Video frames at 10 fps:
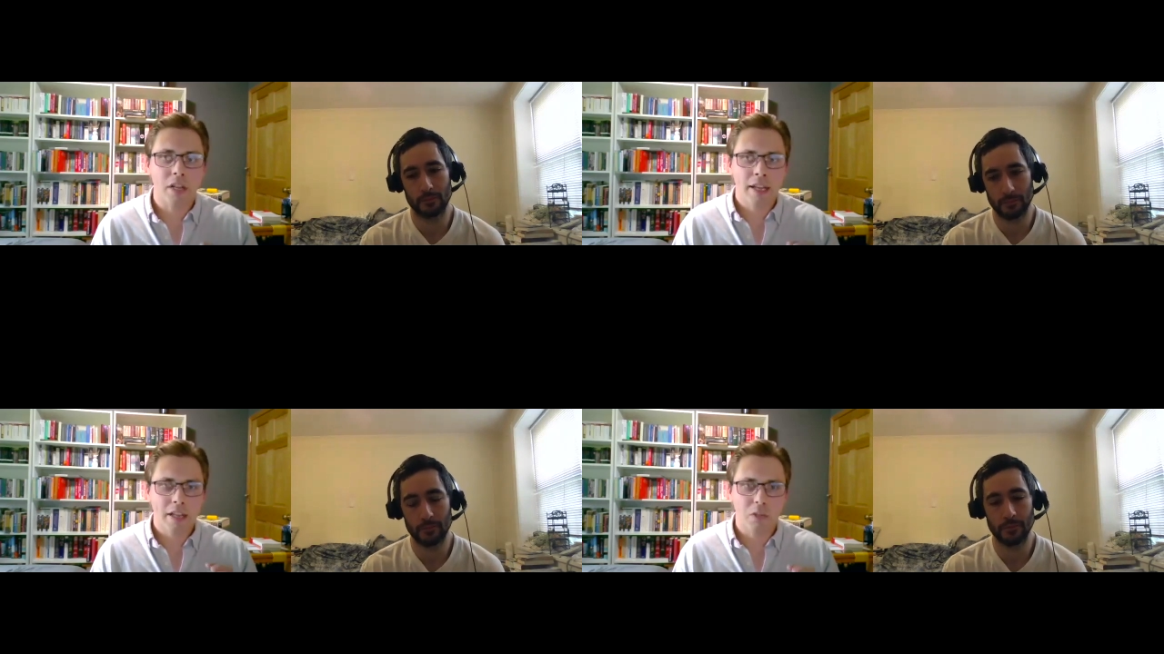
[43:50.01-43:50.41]

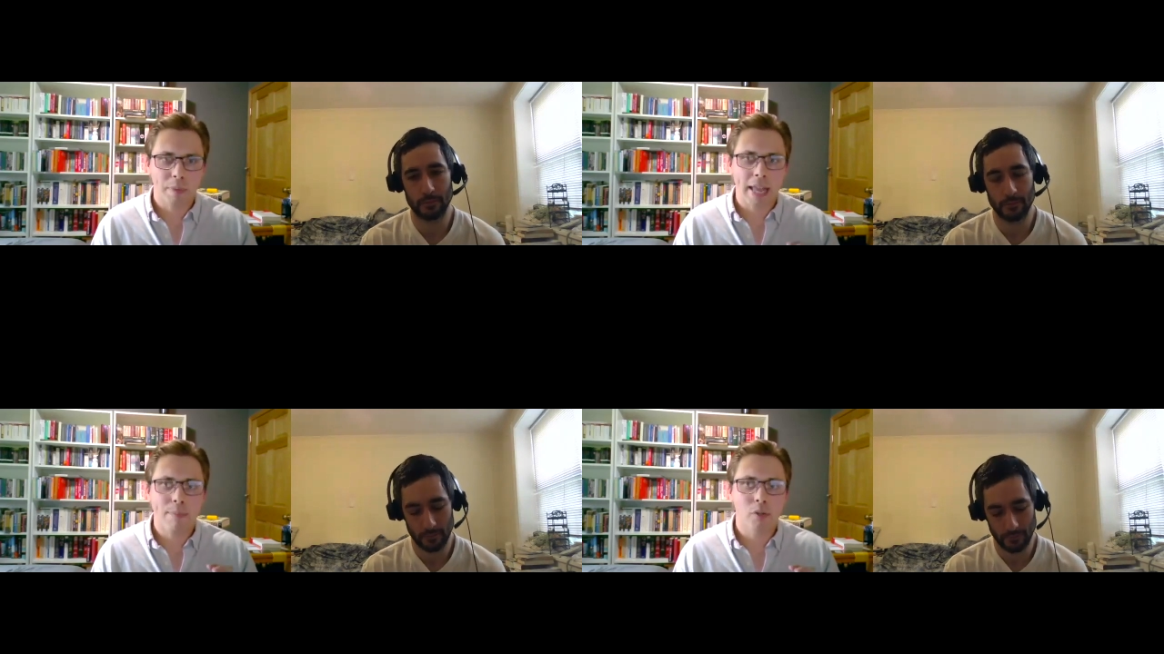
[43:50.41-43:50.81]
Speaker 1: is being
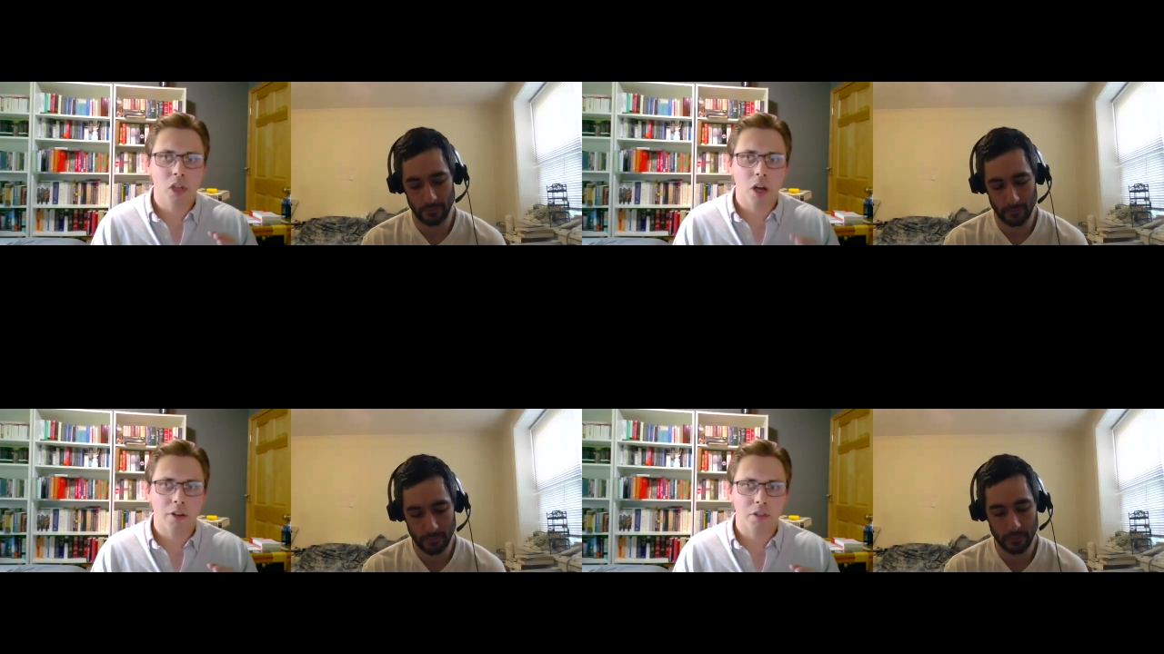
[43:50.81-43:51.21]
able to
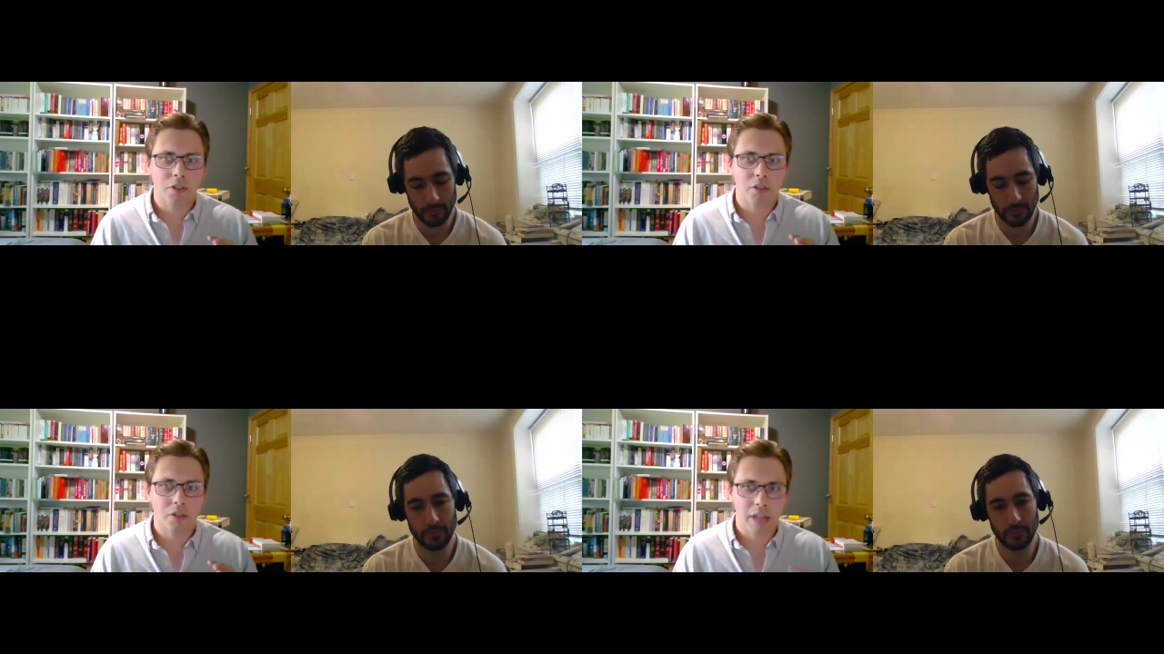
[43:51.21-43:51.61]

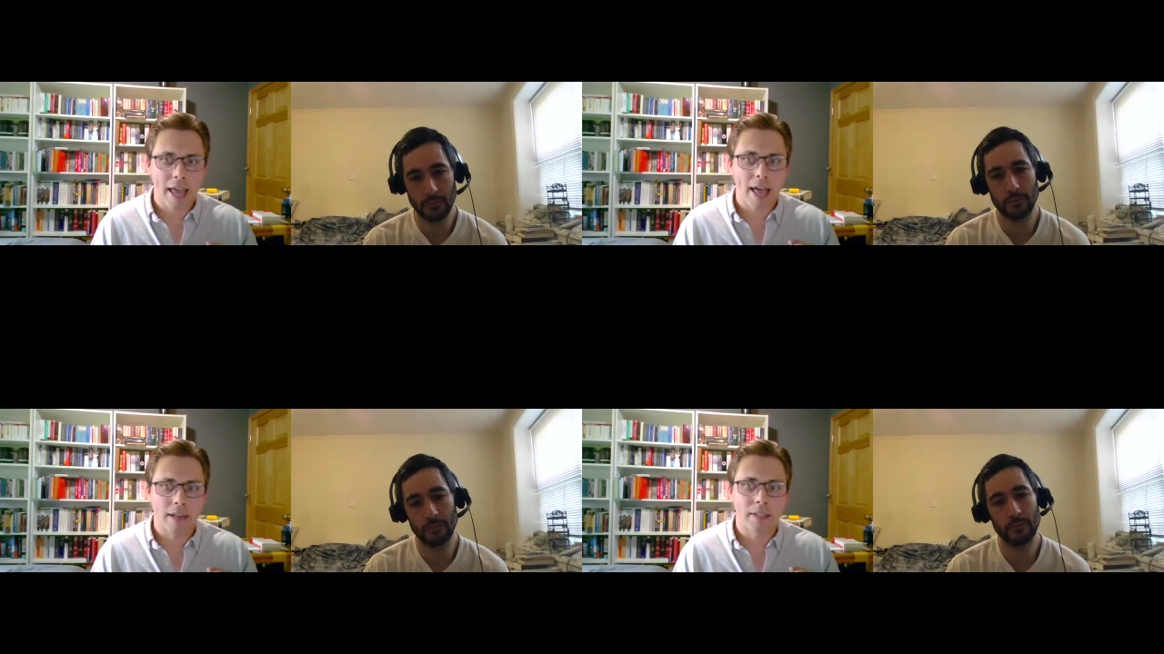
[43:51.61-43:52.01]

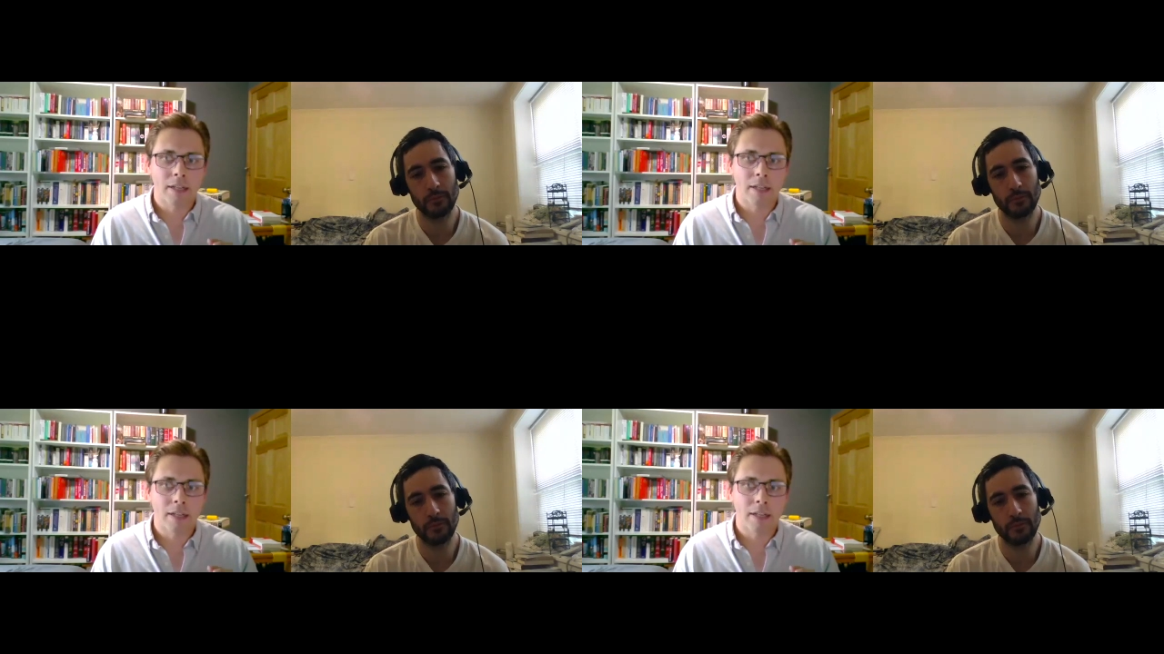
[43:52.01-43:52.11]
understand